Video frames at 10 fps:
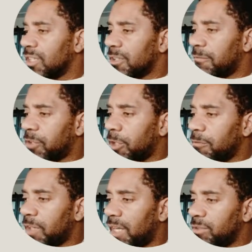the
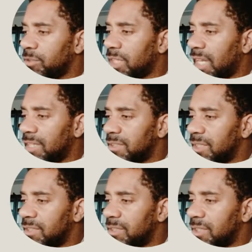float values has
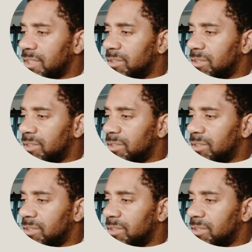this